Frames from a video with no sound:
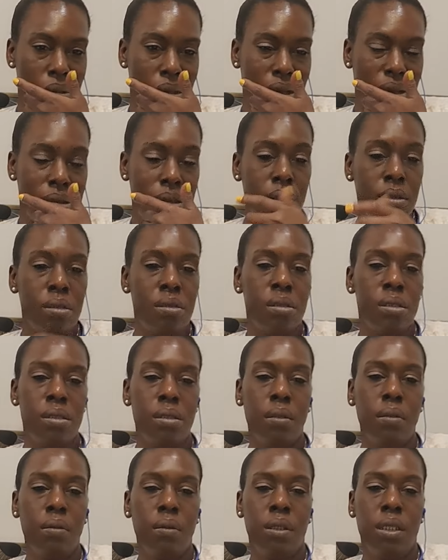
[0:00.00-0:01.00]
So there's
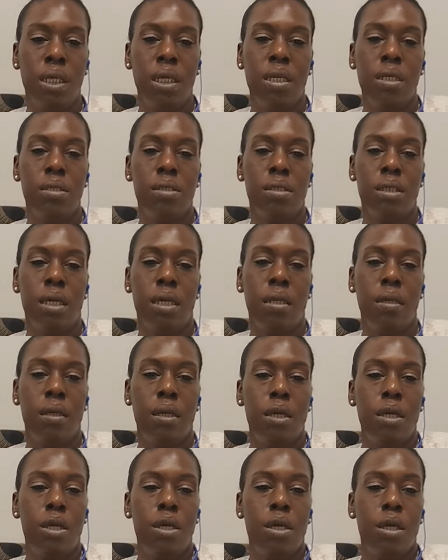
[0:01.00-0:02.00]
certain things that
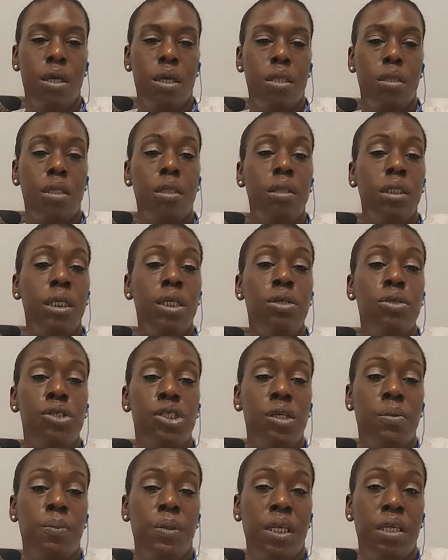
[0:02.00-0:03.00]
the
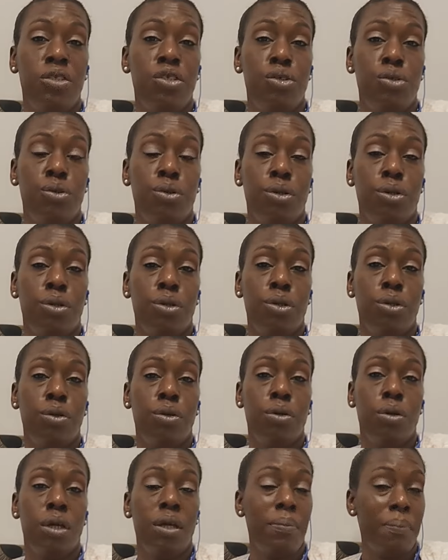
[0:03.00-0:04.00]
leadership that
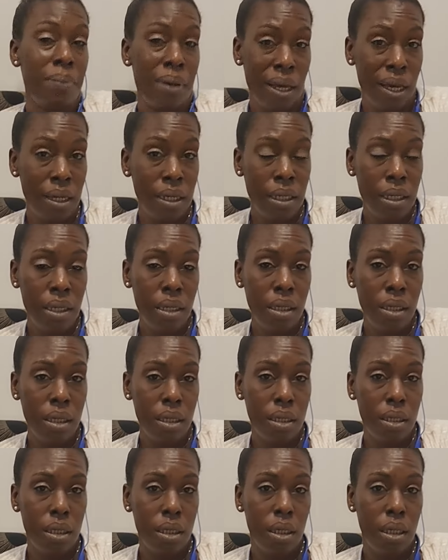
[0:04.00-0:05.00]
you're embodying
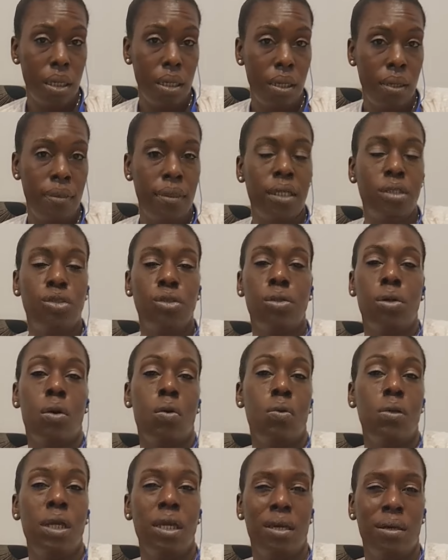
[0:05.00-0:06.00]
and that you're
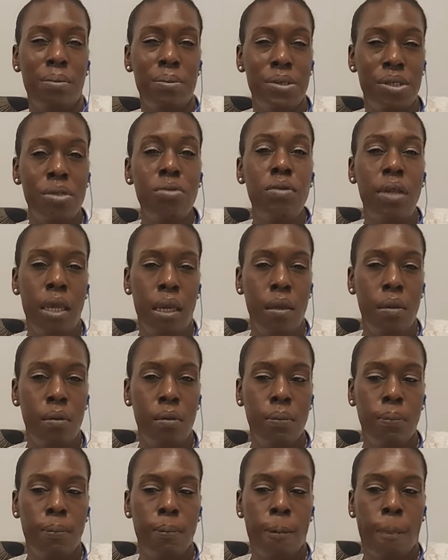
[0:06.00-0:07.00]
owning up to now,
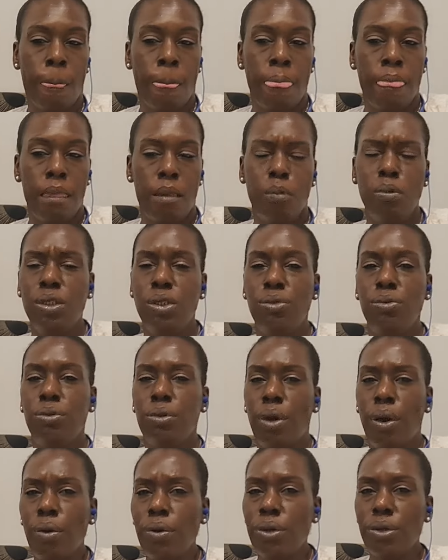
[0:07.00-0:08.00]
which you
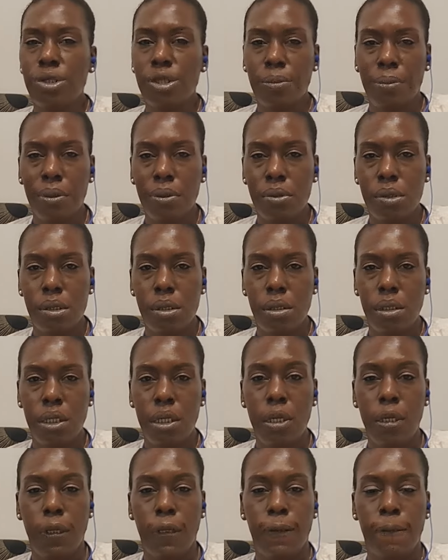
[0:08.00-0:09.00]
know you're supposed to
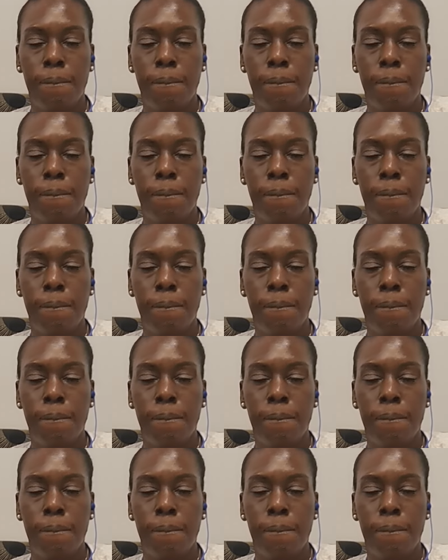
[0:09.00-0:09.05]
lead